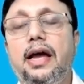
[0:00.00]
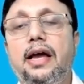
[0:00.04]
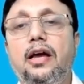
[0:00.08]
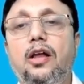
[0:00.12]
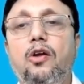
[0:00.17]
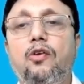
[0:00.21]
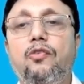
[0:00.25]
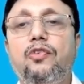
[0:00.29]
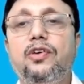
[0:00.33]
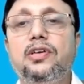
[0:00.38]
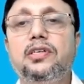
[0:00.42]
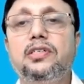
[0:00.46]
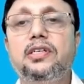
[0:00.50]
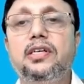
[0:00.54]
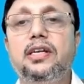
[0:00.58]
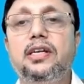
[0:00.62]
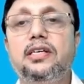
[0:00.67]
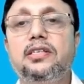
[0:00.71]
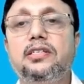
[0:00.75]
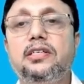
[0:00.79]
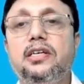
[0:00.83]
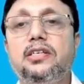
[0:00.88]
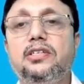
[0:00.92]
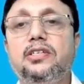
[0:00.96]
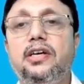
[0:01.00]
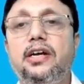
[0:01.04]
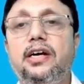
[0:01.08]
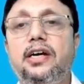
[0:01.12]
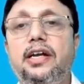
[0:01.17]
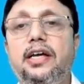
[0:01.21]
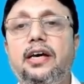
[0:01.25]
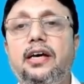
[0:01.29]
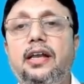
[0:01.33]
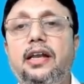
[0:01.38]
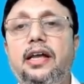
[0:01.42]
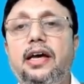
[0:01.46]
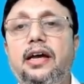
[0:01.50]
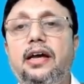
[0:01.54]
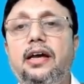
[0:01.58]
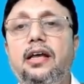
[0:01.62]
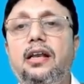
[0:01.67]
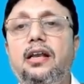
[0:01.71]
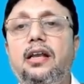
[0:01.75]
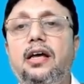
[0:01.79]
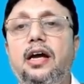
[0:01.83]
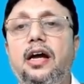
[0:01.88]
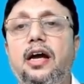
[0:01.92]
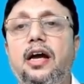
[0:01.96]
angle of incidence as critical
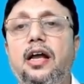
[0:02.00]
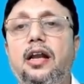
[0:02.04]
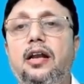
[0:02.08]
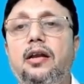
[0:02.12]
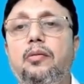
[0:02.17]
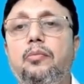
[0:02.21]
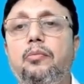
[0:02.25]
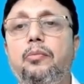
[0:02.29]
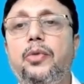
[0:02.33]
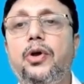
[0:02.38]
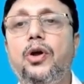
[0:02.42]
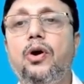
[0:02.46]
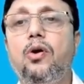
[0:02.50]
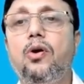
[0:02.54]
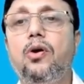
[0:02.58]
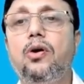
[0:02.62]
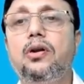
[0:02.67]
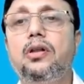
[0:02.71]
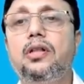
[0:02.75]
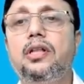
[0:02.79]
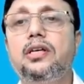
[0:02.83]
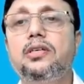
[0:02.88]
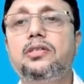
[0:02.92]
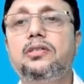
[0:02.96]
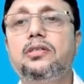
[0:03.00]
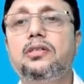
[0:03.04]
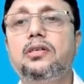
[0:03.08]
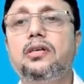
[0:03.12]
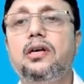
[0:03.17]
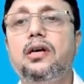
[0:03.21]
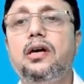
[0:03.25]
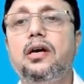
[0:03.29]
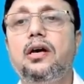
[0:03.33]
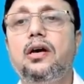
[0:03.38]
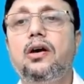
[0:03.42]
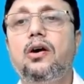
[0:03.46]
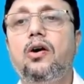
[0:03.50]
angle, and beyond this